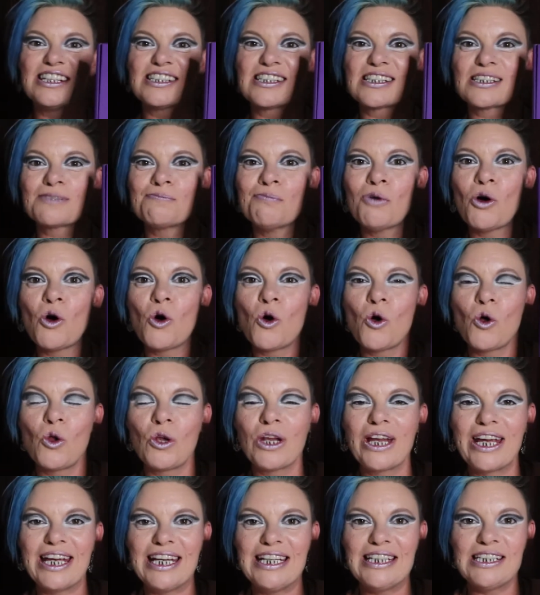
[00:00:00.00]

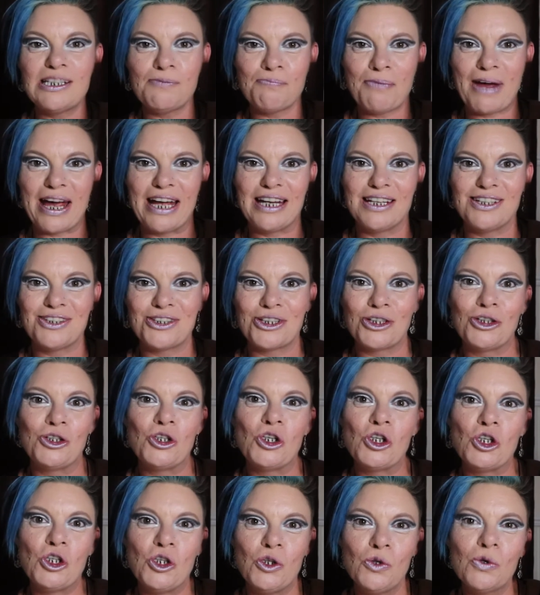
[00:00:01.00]
small
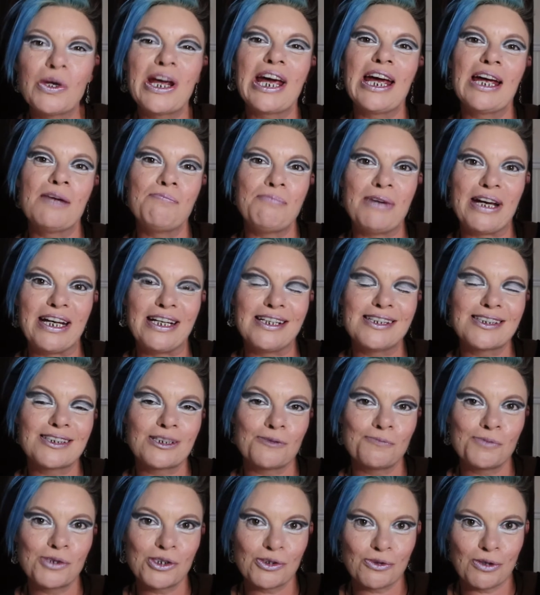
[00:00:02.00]
independent UK-based
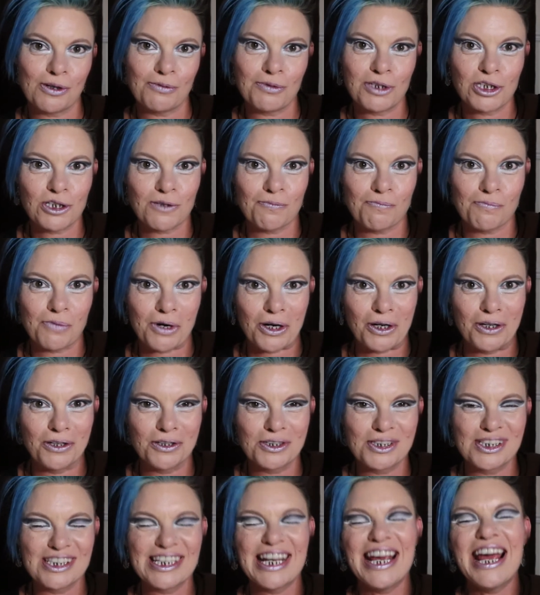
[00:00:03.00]
subscription
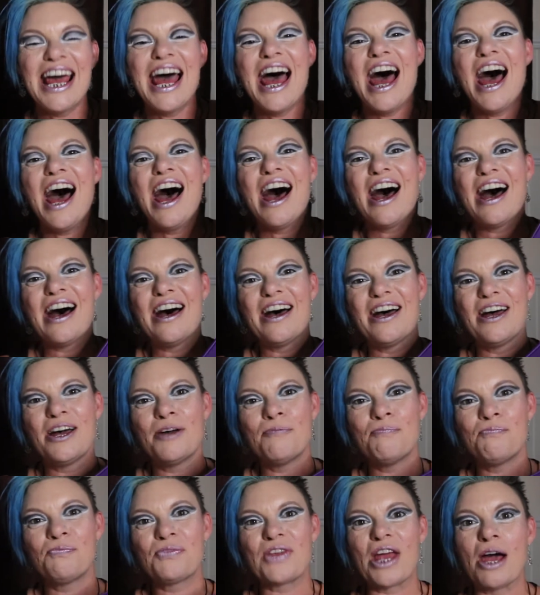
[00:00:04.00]
box
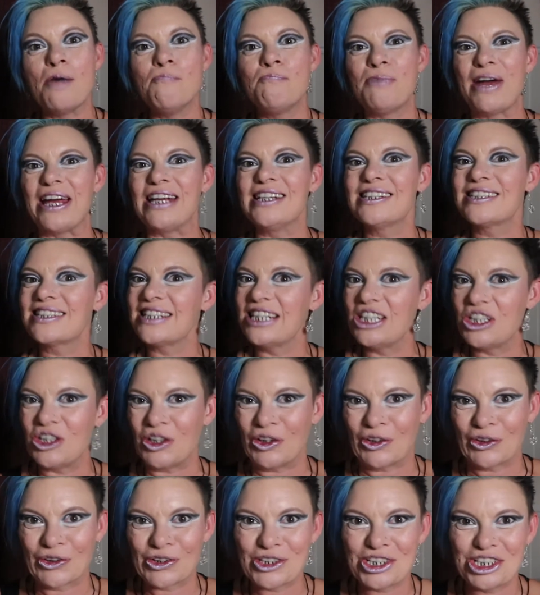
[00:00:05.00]
based in
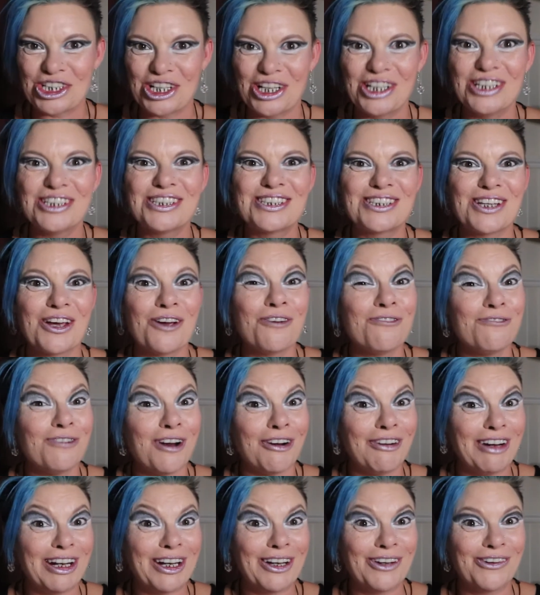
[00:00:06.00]
Yorkshire, so
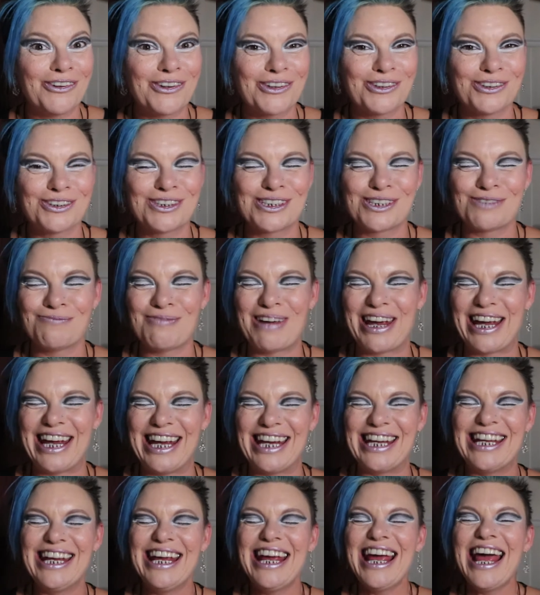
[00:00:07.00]
very local to
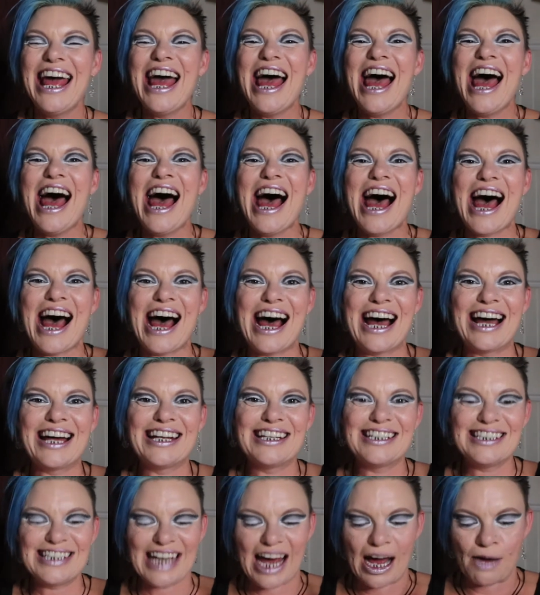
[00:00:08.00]
me.
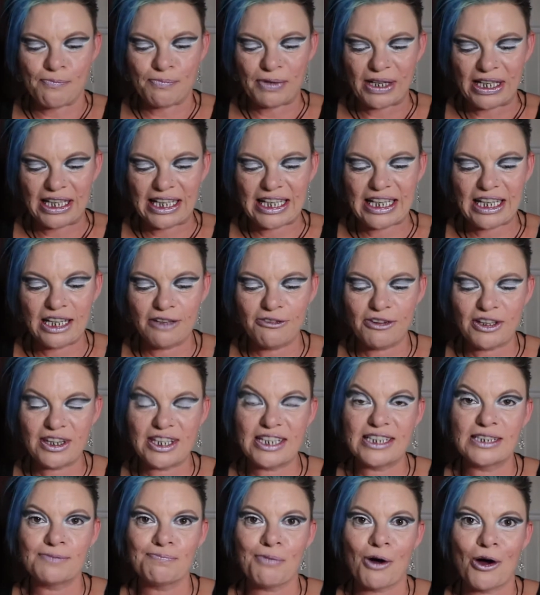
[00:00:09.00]
And I believe
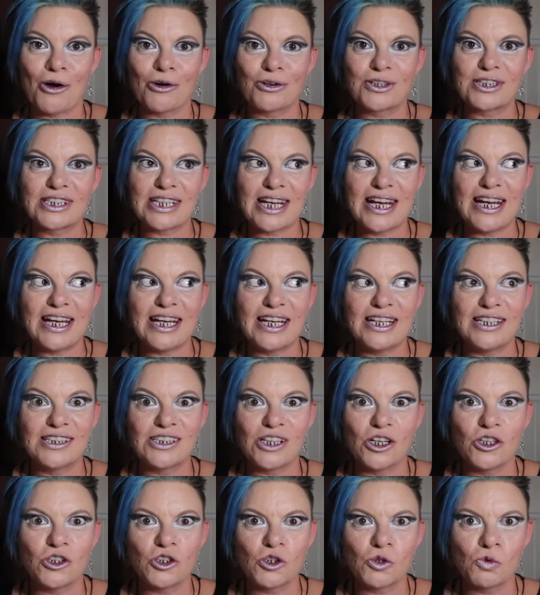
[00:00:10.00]
this box
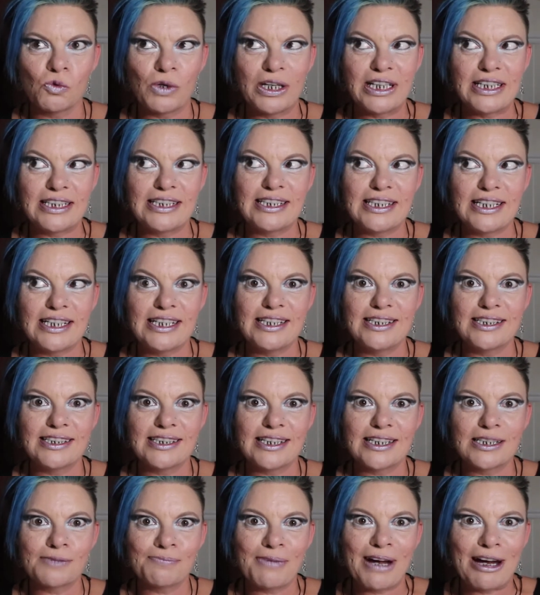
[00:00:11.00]
is
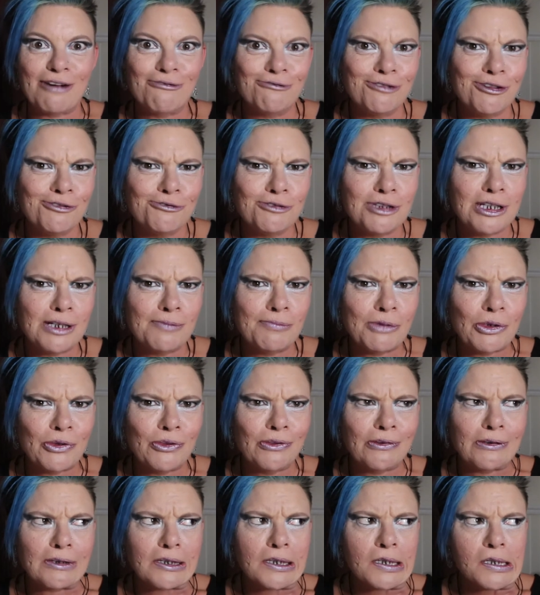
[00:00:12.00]
£26.50 a
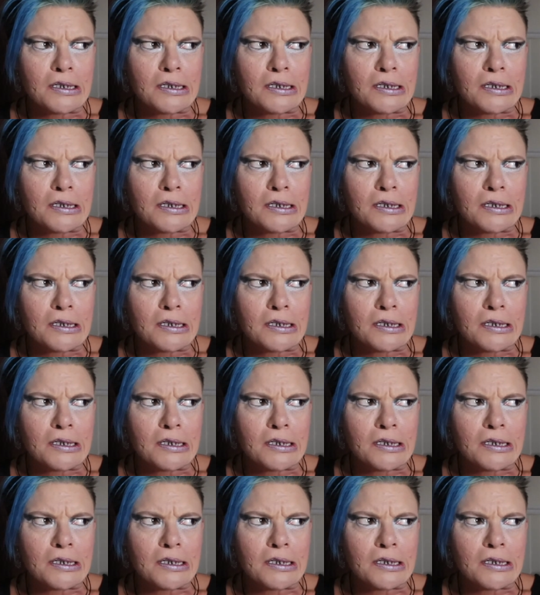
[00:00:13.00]
month.